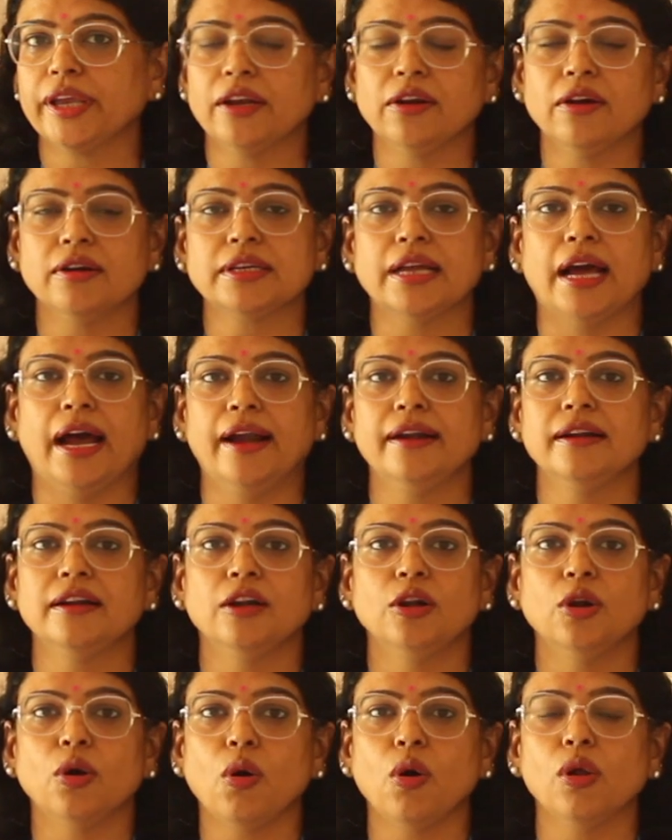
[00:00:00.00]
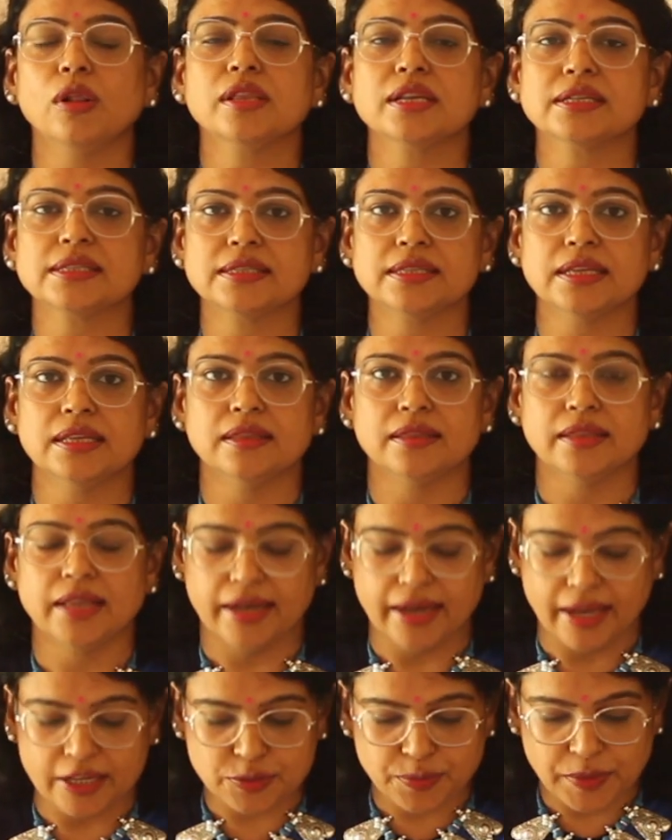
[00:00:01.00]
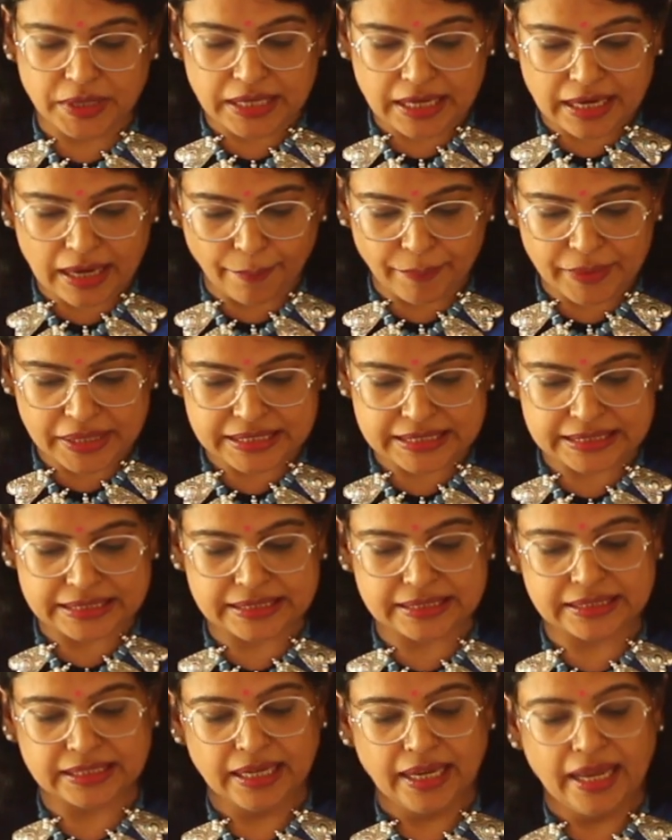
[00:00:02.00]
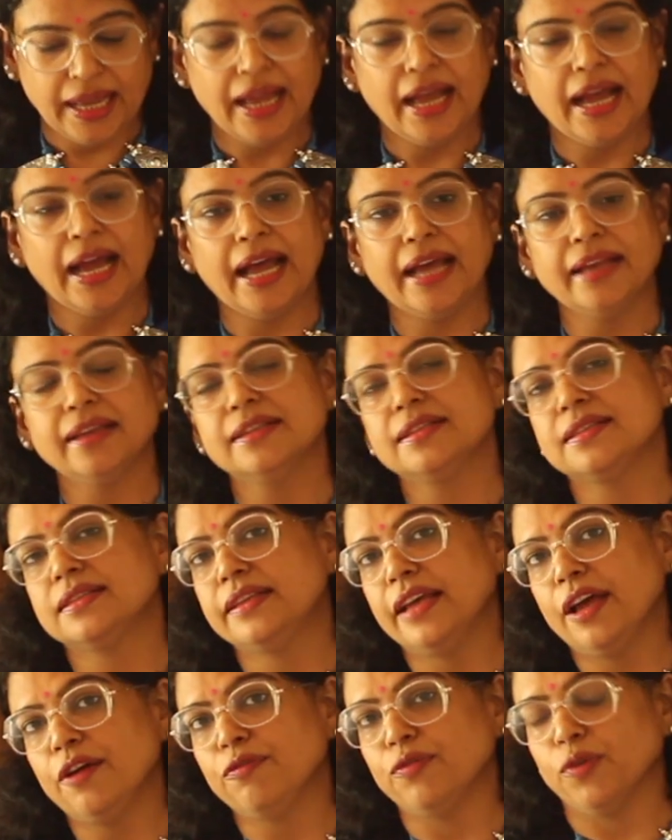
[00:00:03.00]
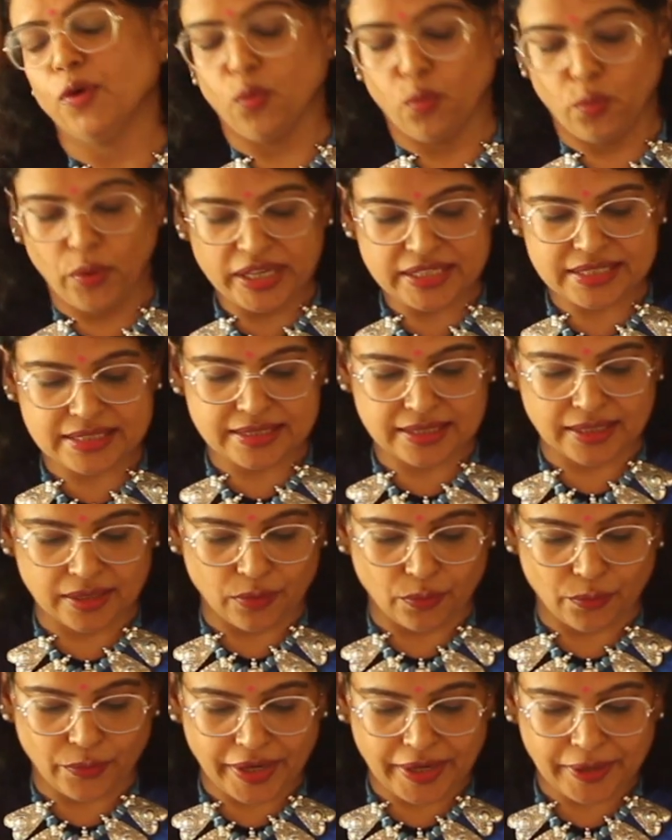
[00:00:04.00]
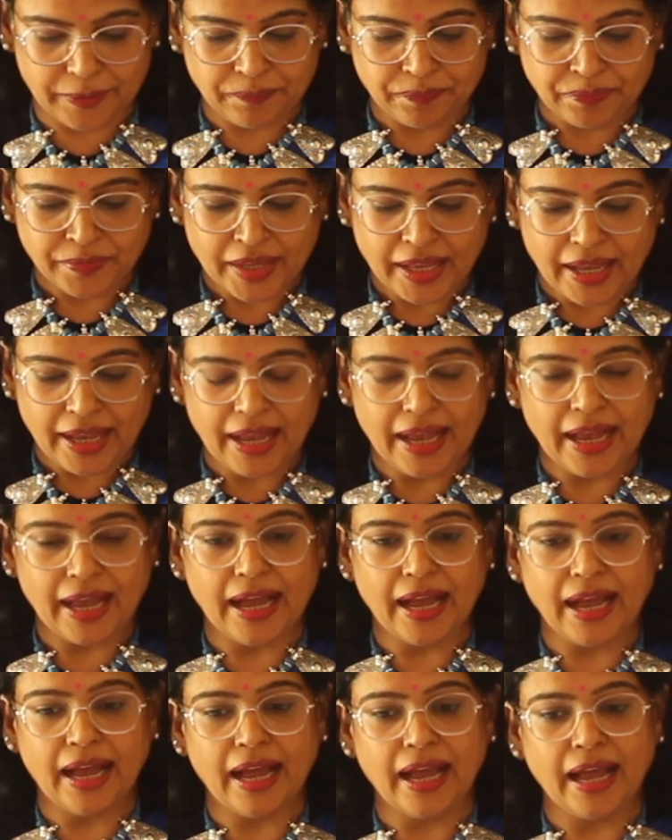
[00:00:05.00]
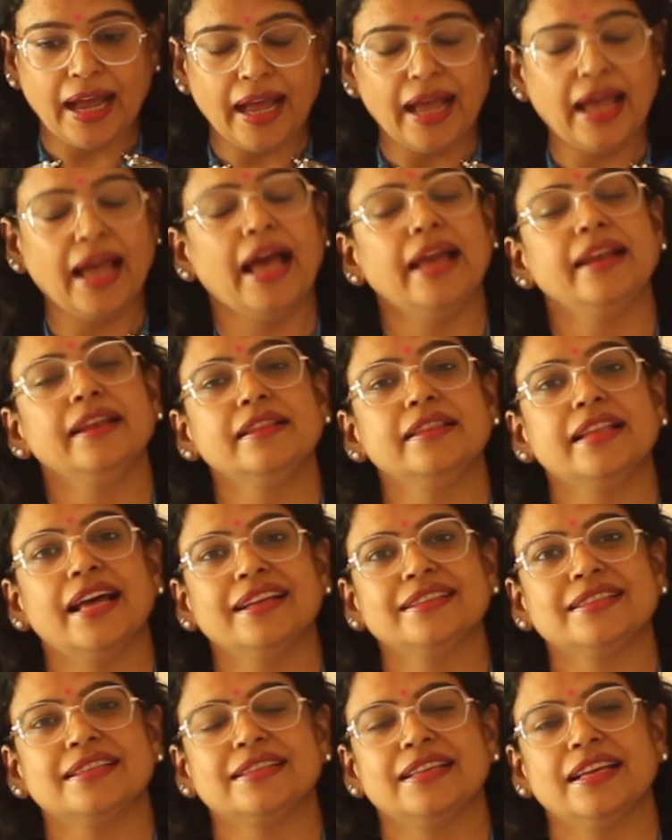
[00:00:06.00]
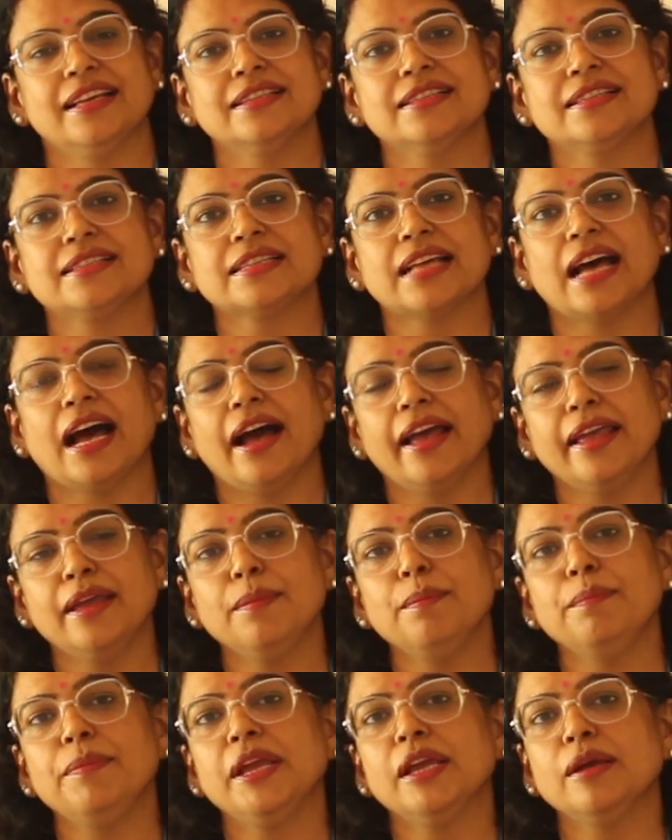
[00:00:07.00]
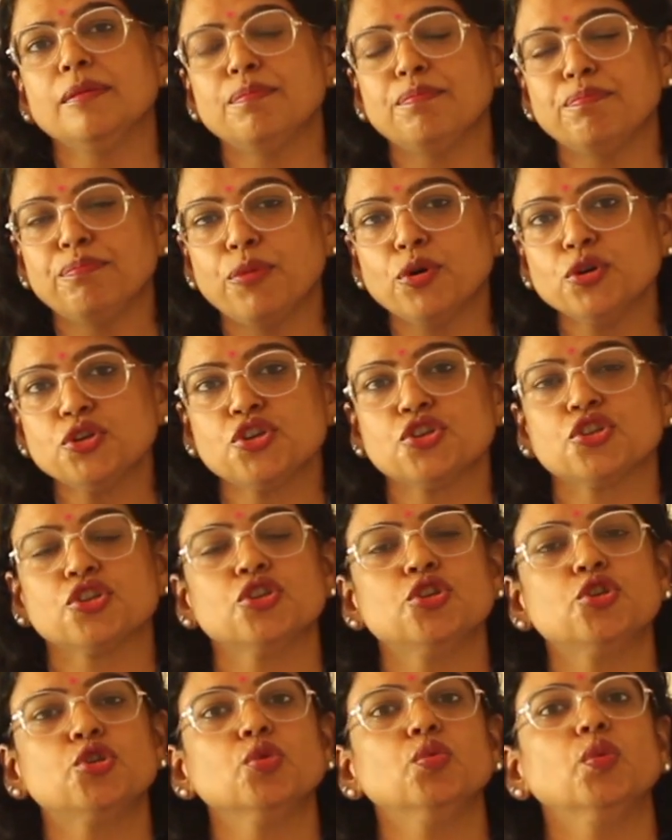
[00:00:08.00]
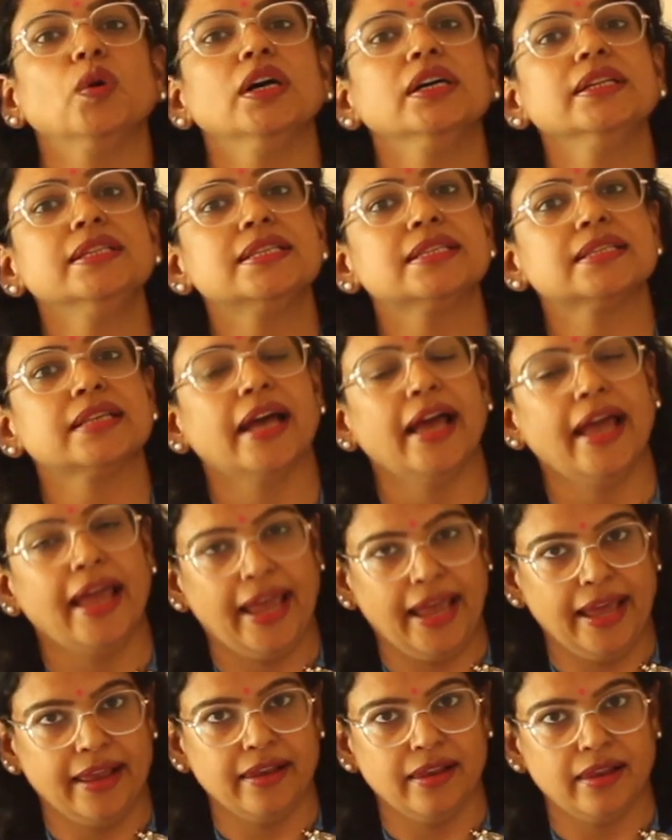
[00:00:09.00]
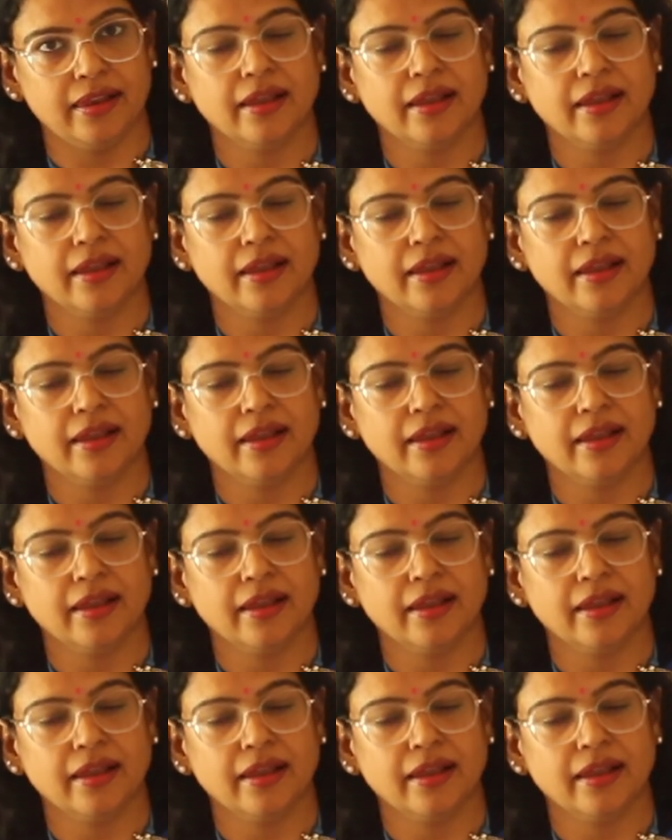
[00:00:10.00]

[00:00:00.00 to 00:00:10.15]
cannot handle all the sin that has been committed, and it's therefore wasting away. And in that sense, I am being pushed towards hell.